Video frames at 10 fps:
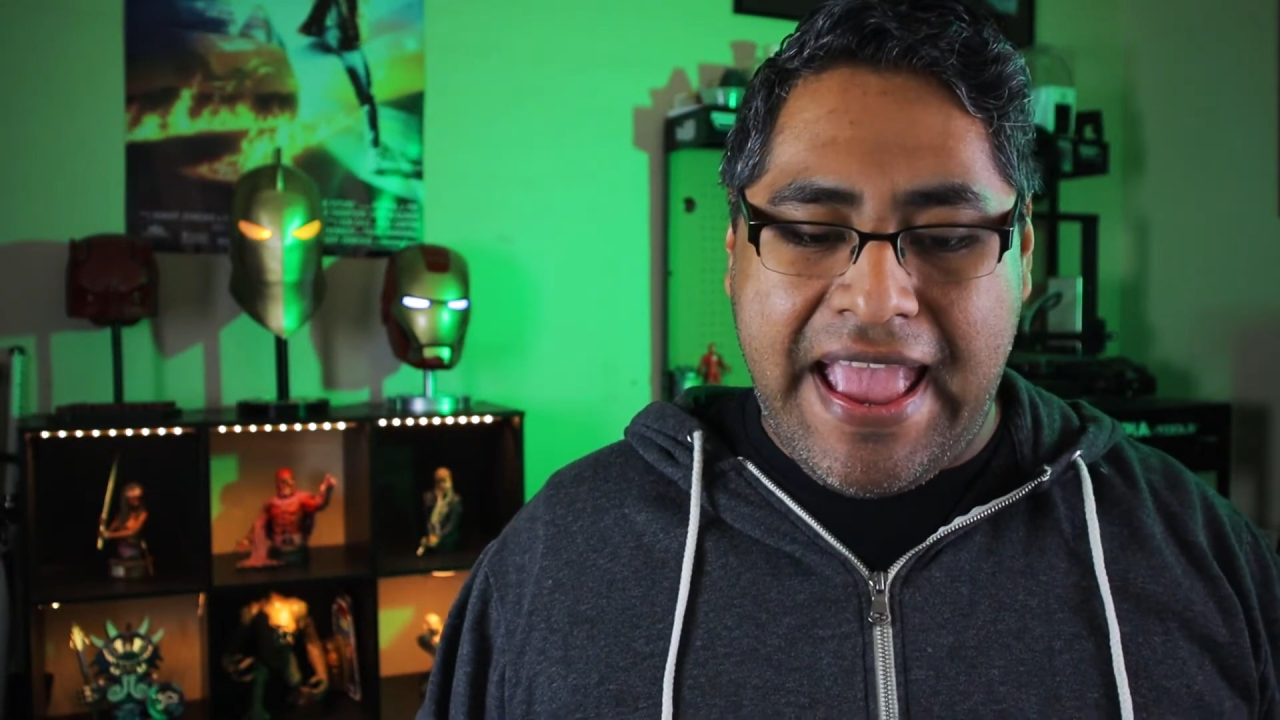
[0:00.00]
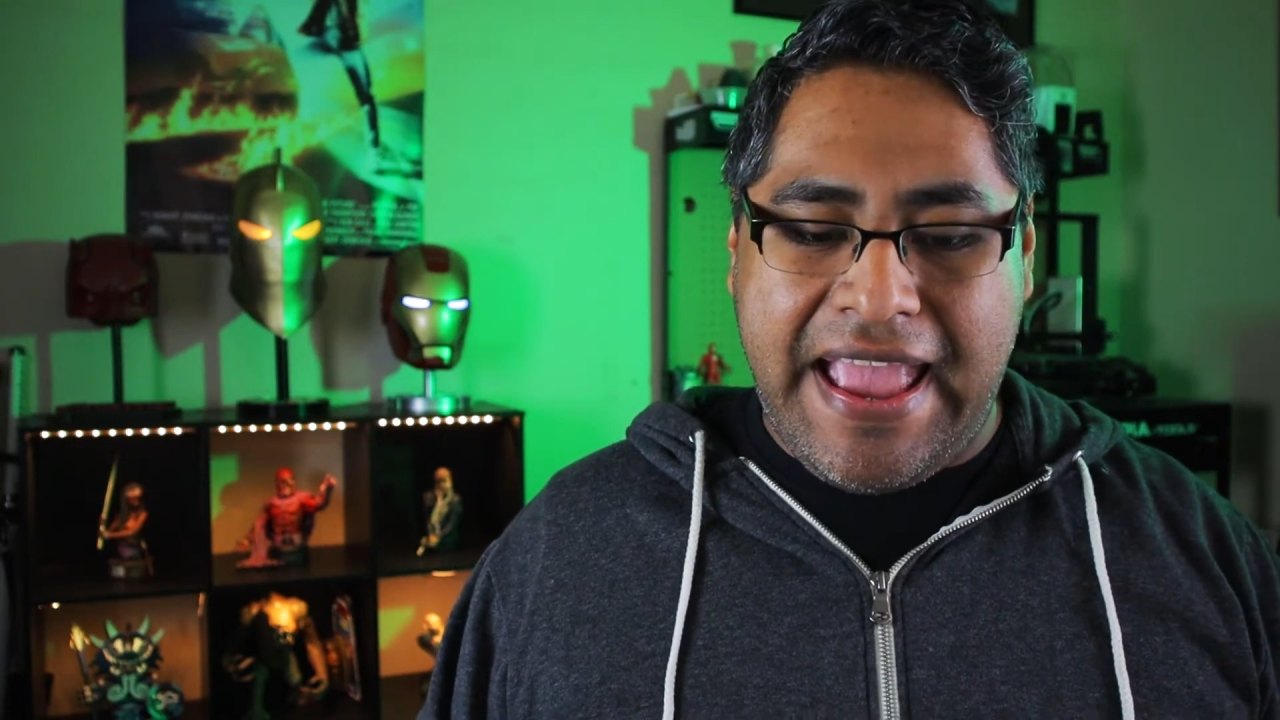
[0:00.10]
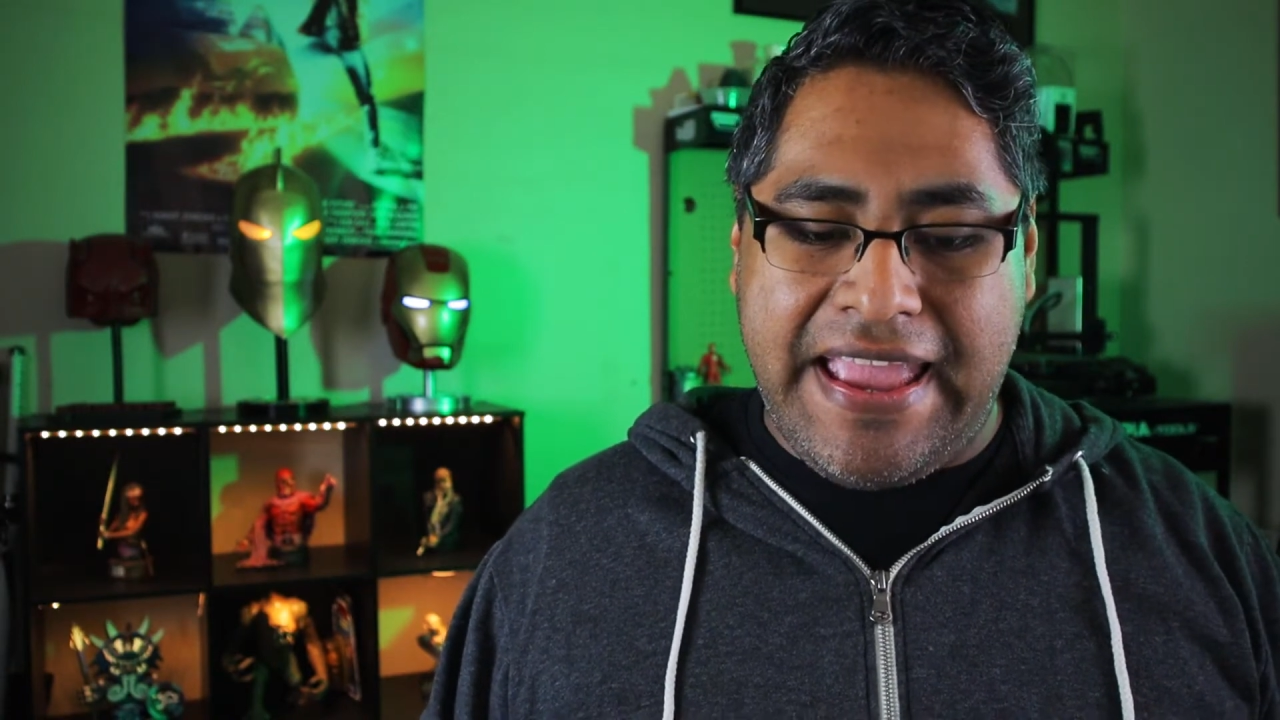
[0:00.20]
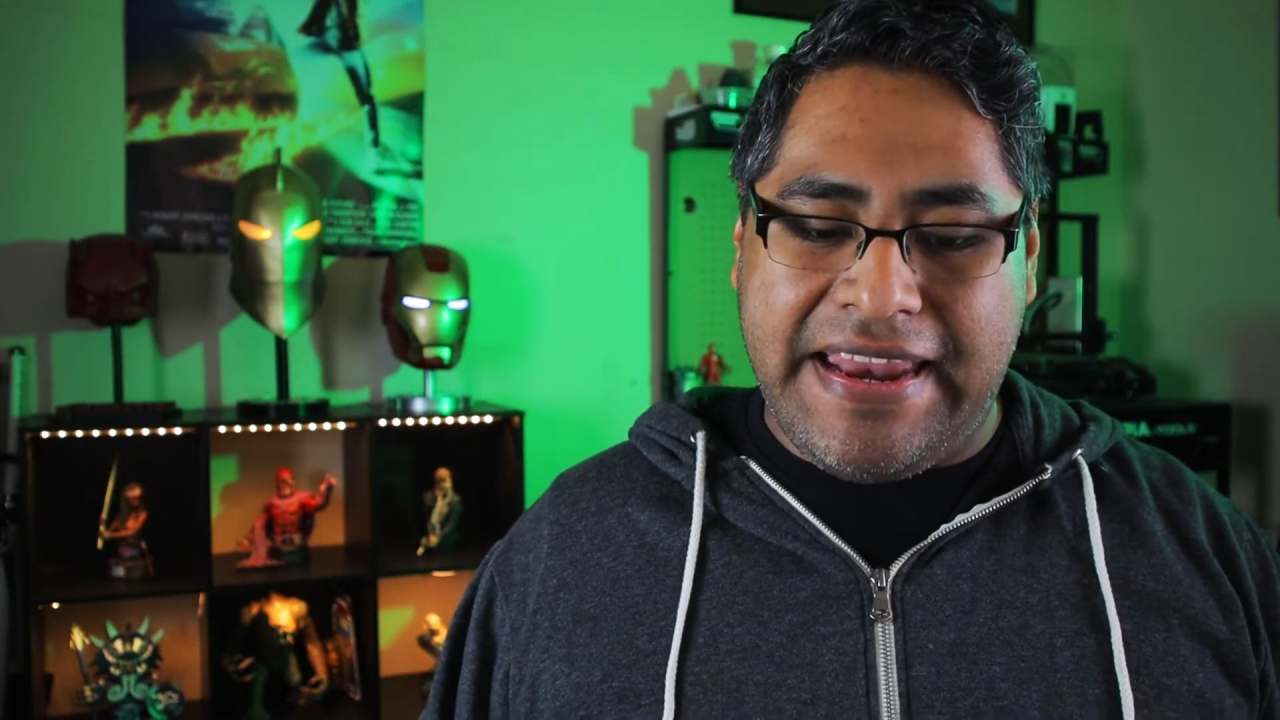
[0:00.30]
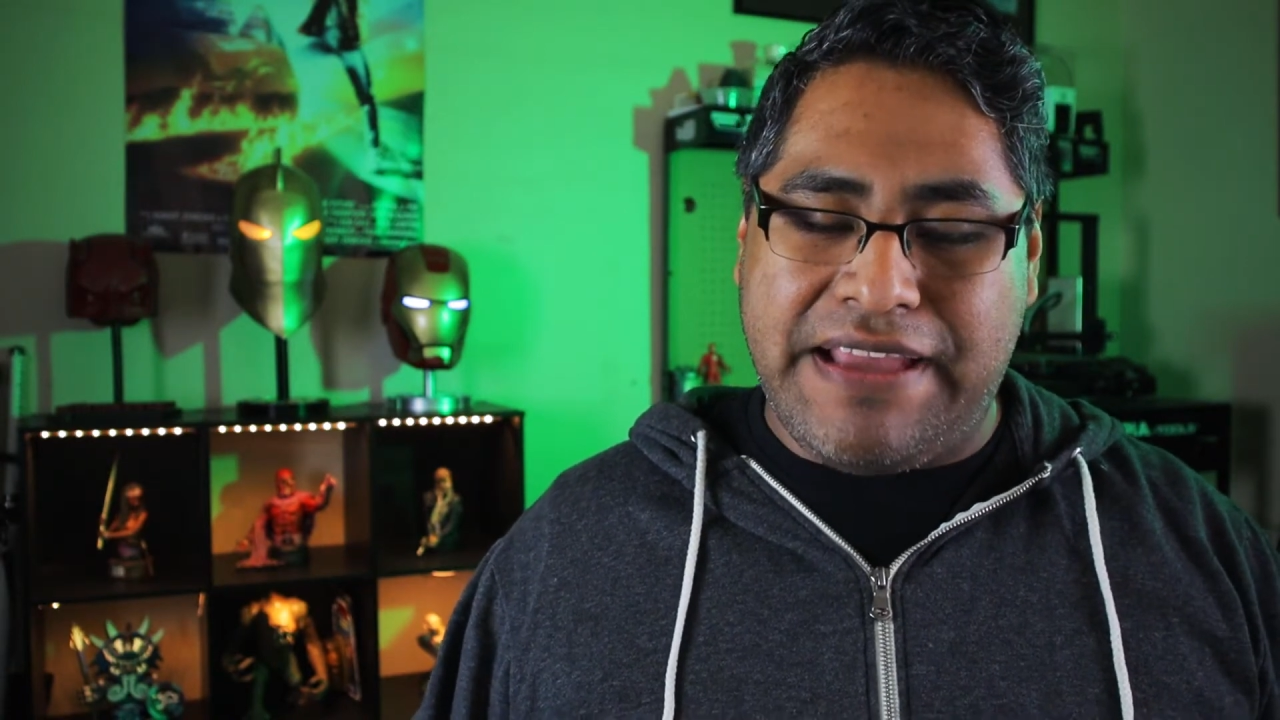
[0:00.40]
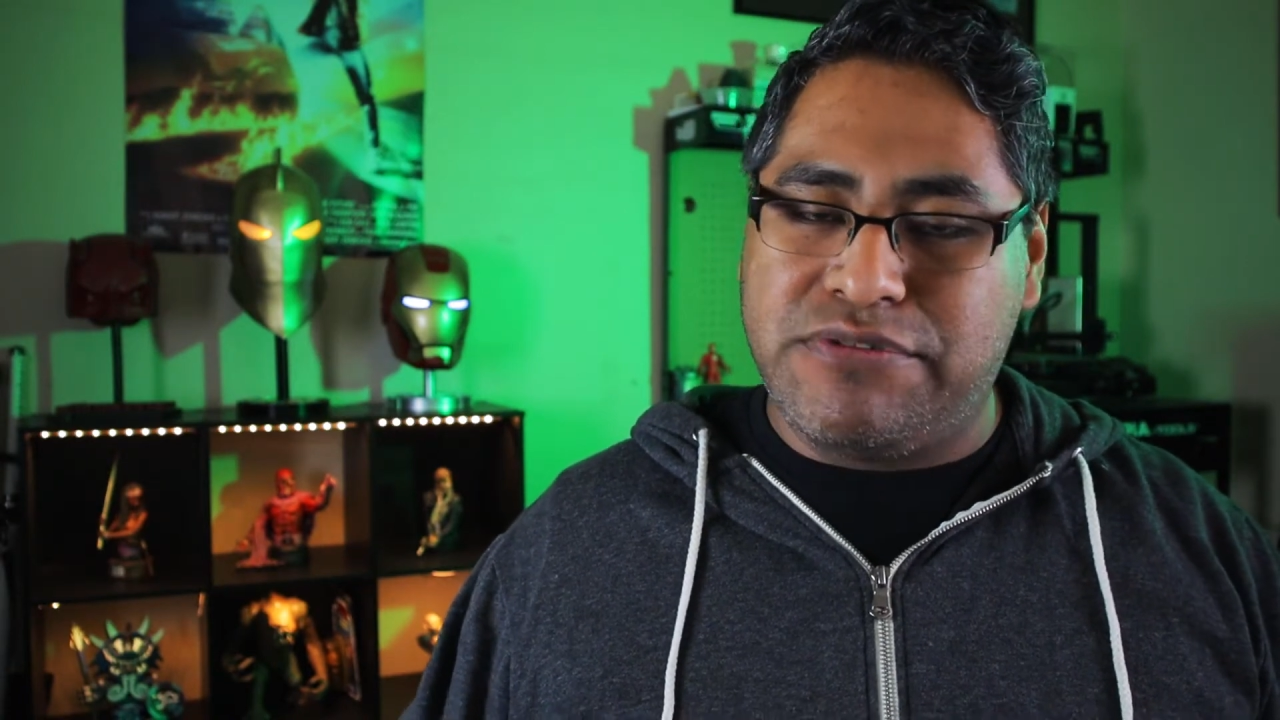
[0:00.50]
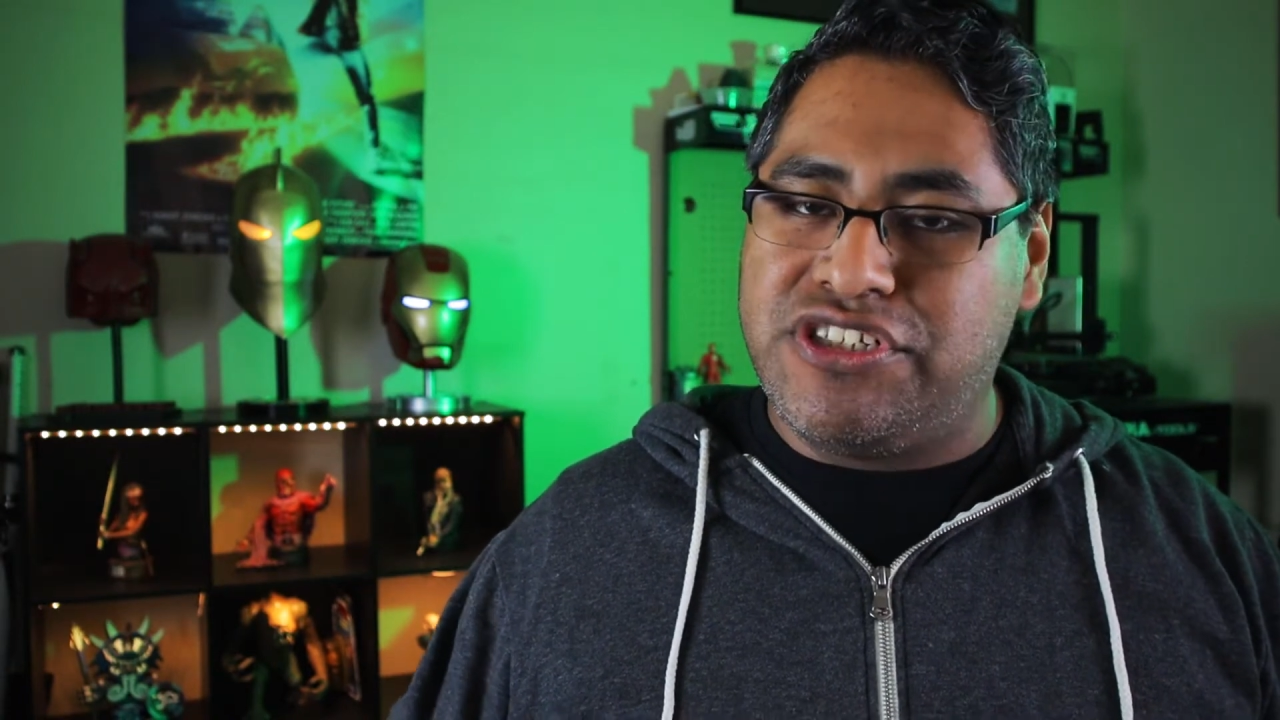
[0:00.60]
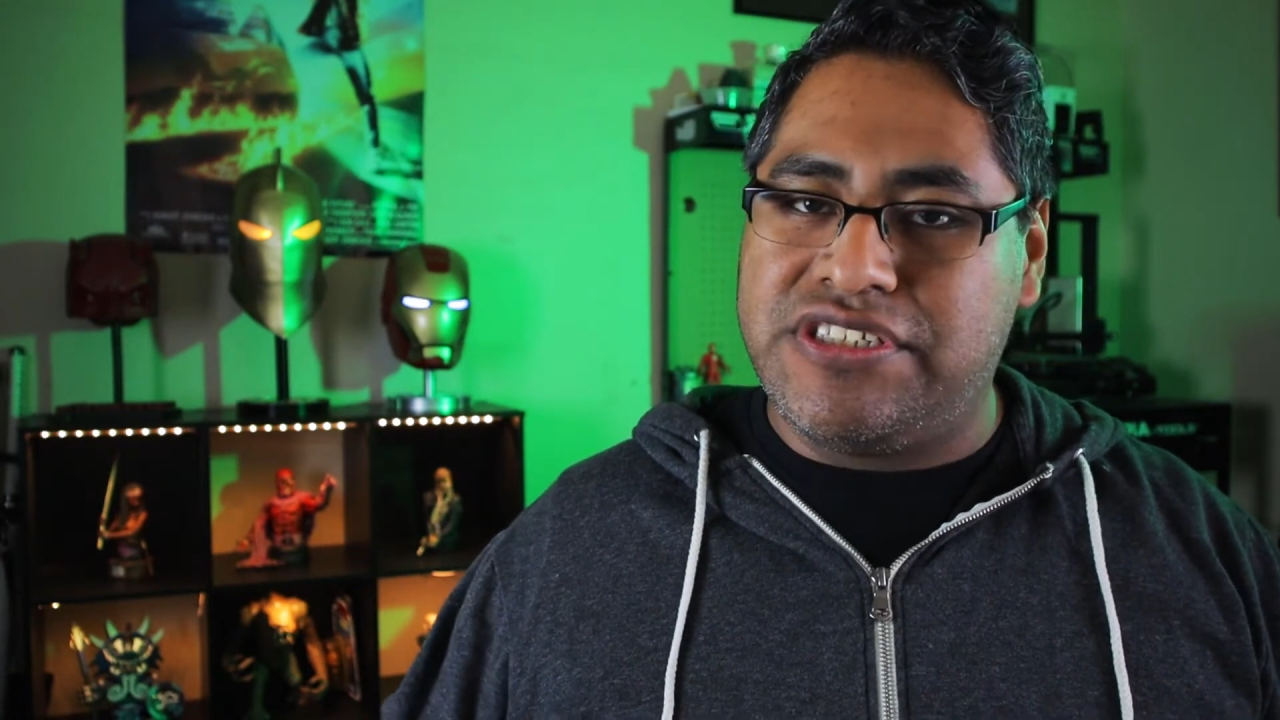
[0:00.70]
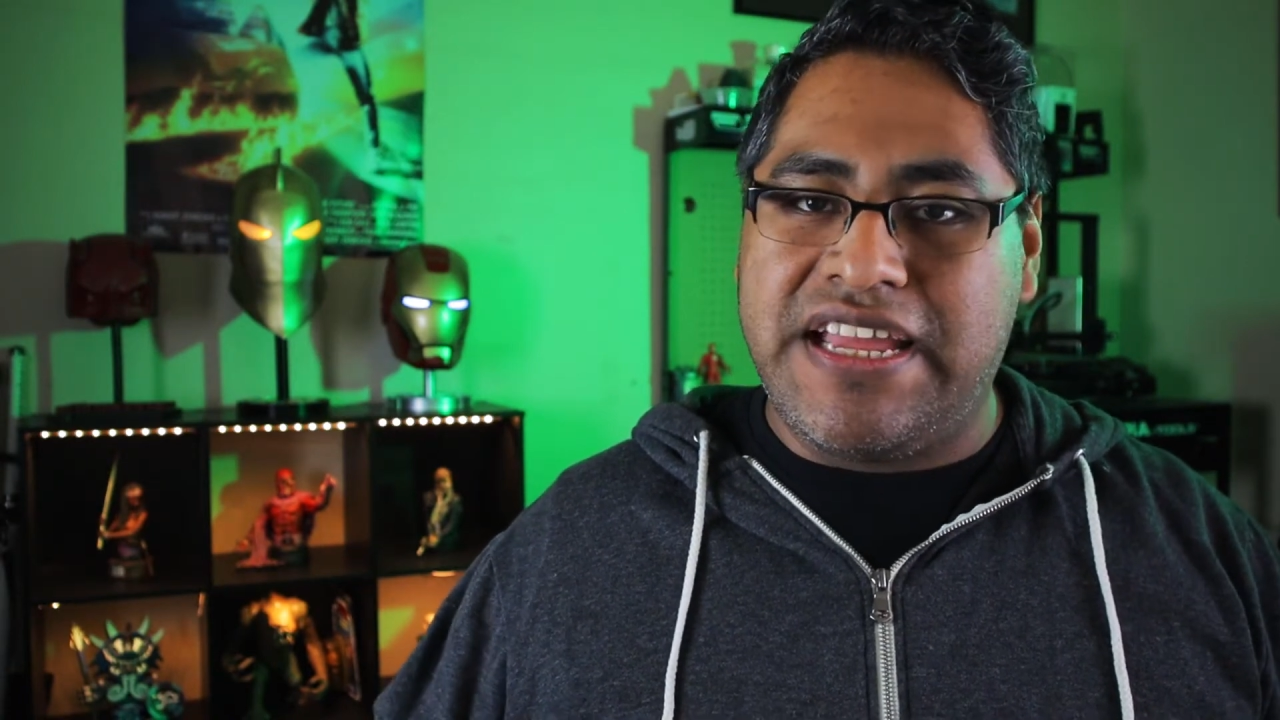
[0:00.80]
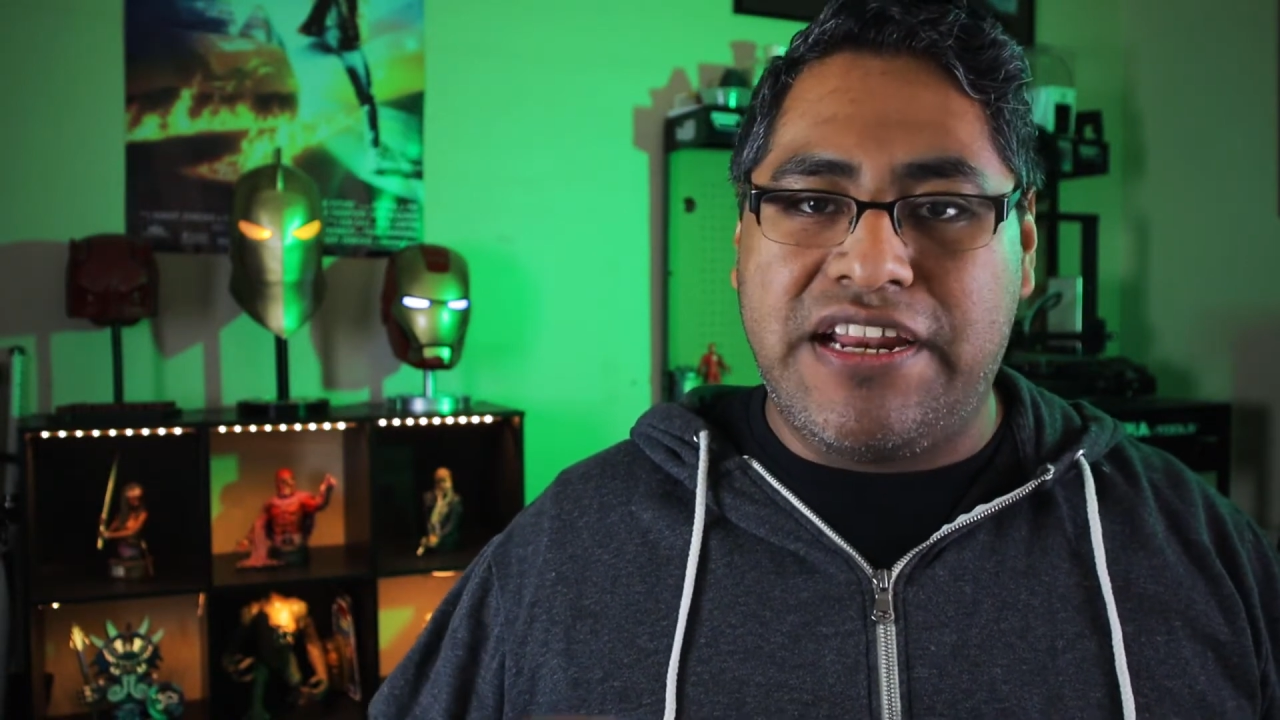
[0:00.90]
and I was
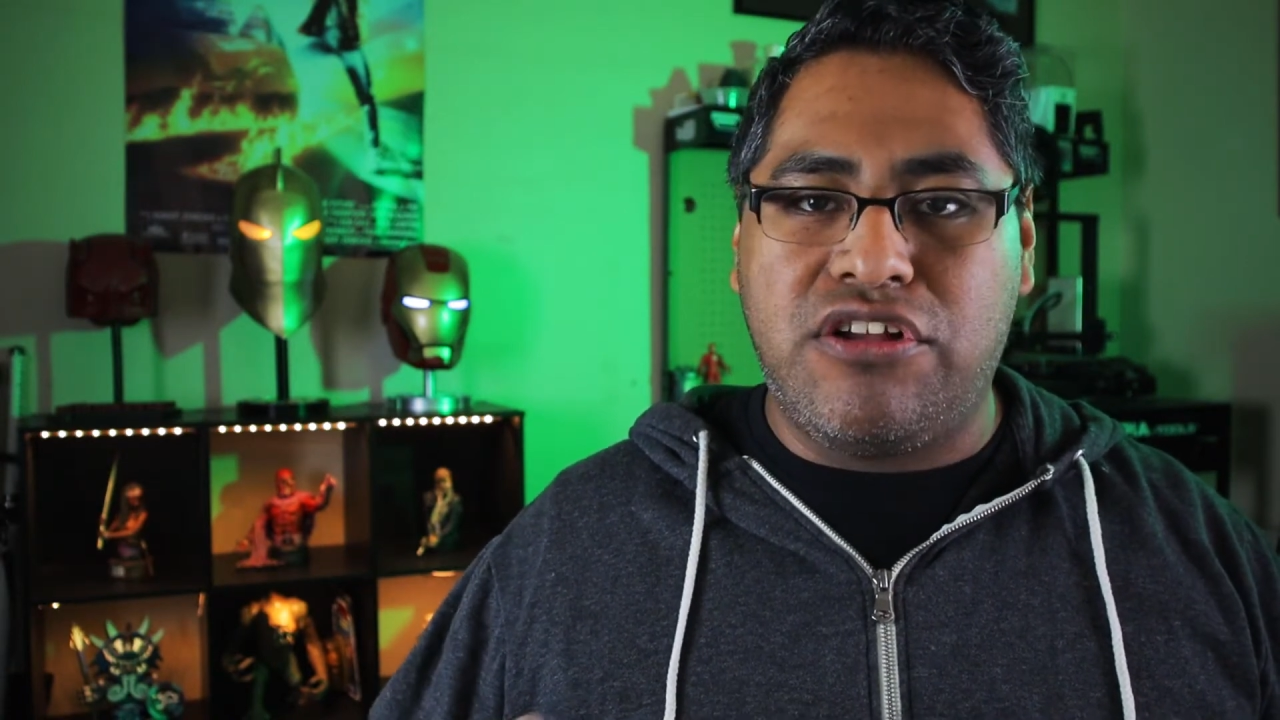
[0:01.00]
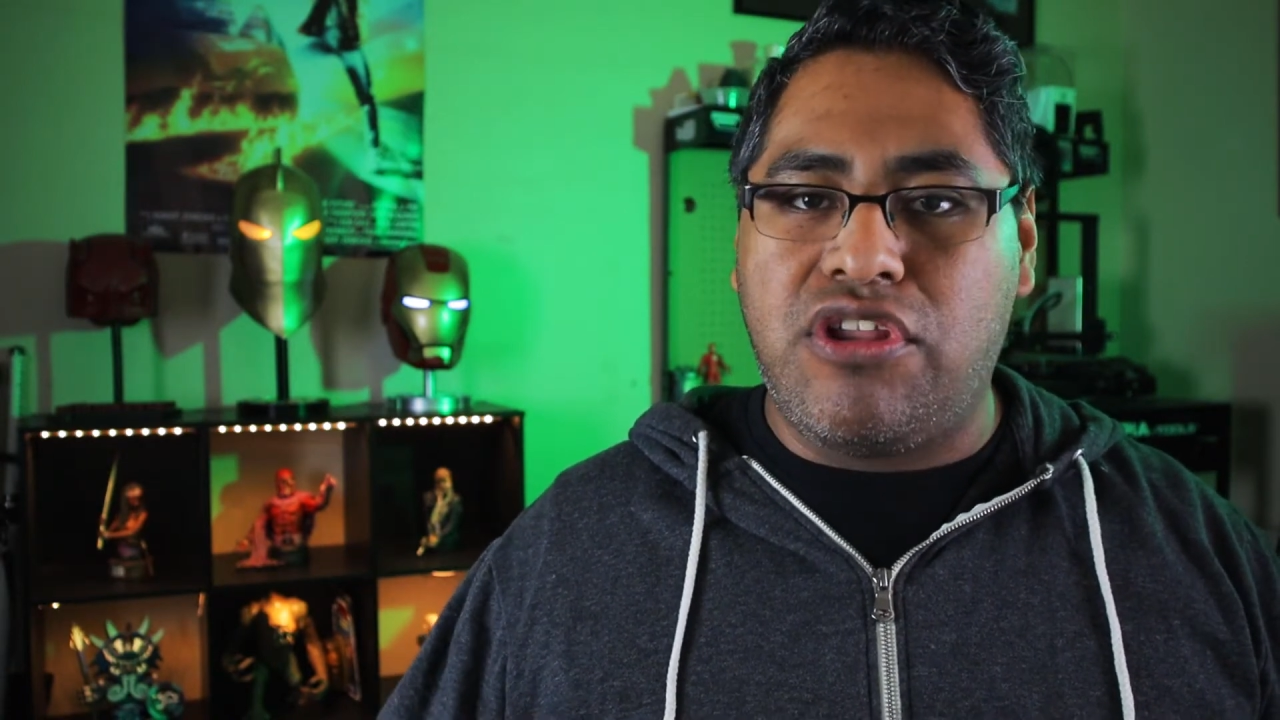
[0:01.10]
just kind of